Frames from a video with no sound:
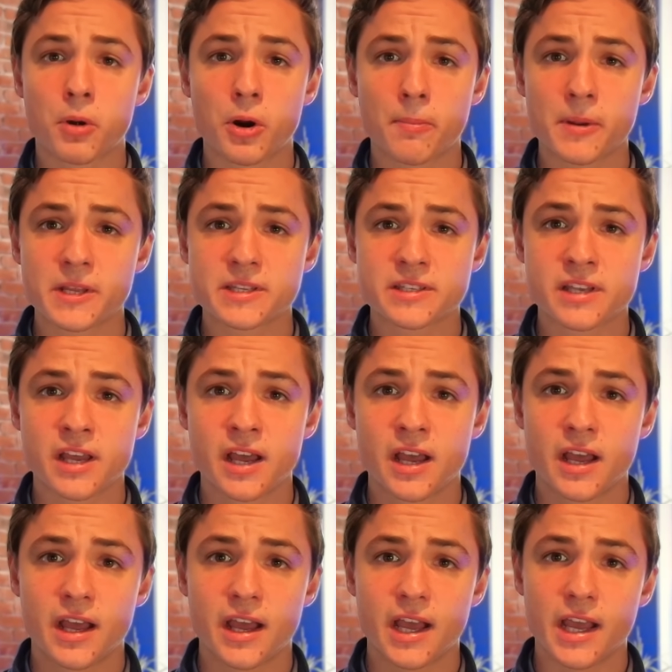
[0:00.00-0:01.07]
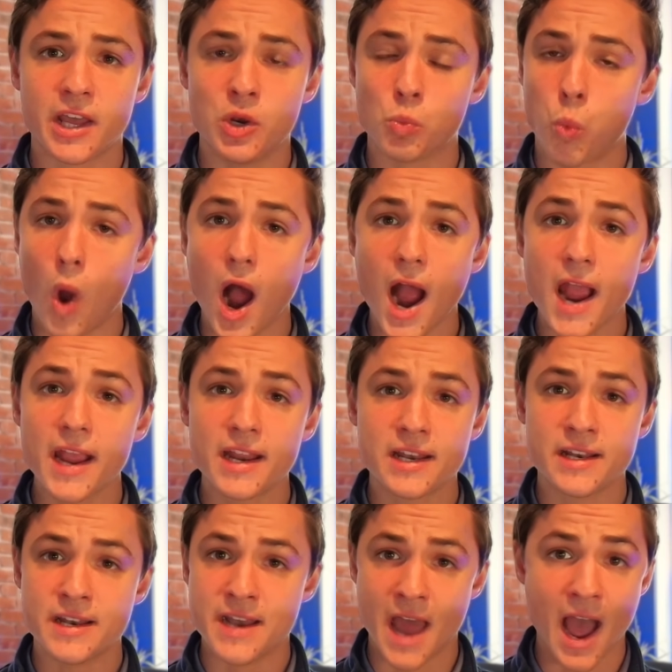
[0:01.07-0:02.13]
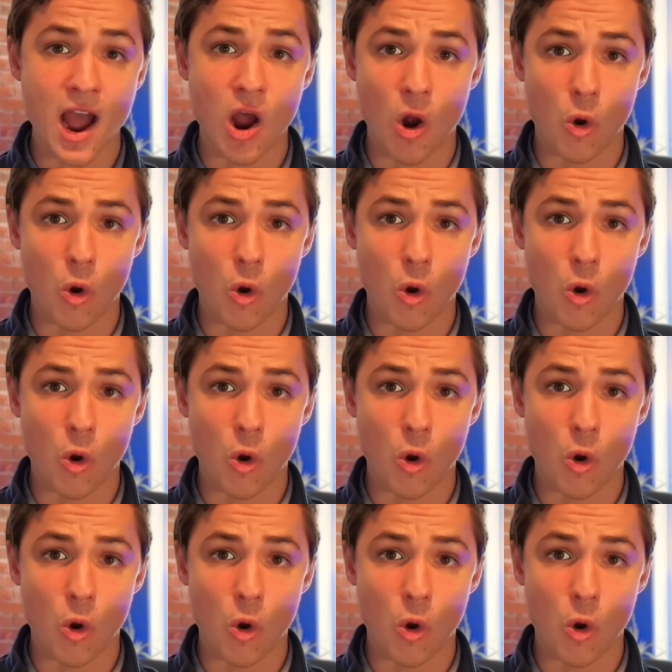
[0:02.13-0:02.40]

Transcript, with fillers: purpose and why now?